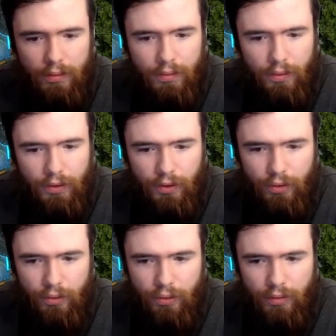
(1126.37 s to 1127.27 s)
We're going to
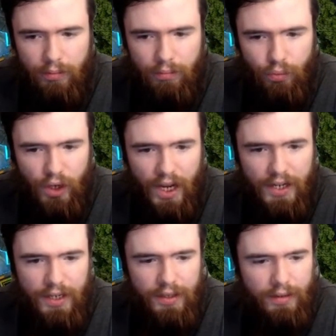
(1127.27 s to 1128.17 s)
go
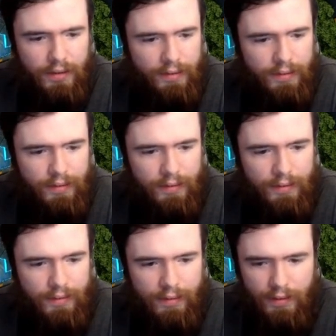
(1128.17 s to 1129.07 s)
Brigandine, and
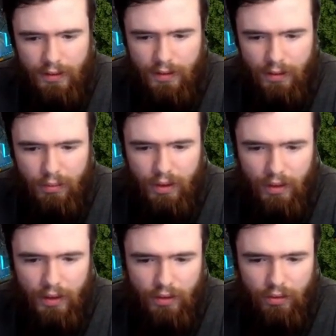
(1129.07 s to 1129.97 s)
we're going to
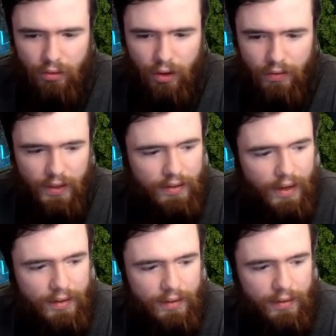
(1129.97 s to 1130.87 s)
link two off into
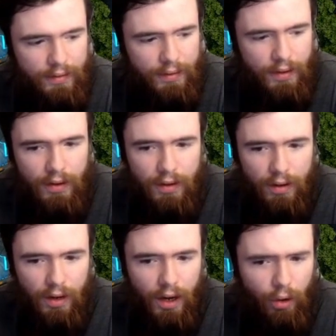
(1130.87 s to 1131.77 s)
Dagda.
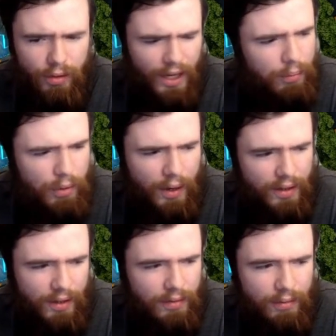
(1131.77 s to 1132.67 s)
Uh, oh yeah, we're
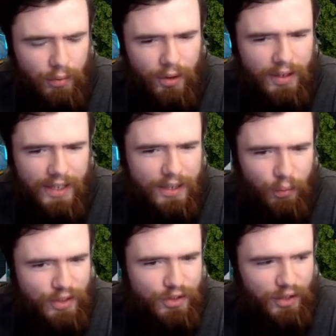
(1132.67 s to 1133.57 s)
ranking. We're on an 8
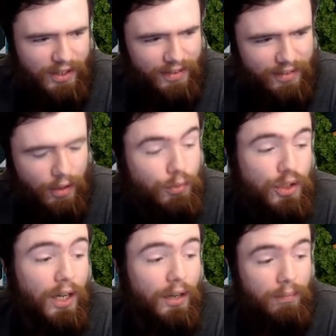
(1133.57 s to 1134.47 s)
win streak. Oh,
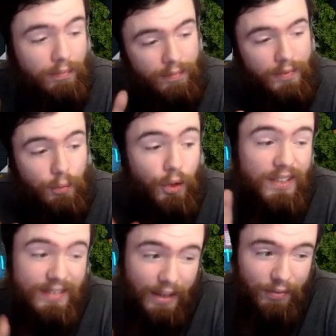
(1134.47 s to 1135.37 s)
sorry, we're on a
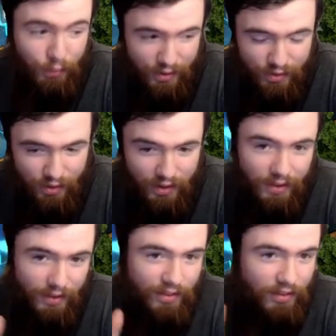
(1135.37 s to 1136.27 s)
7 win streak.
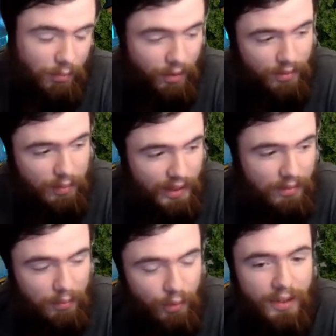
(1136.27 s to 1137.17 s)
This is about to begin
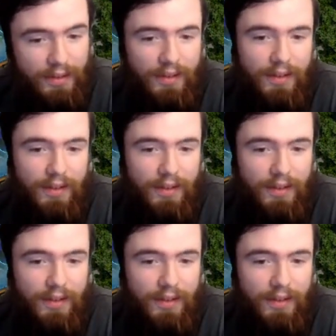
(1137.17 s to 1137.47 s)
number 8.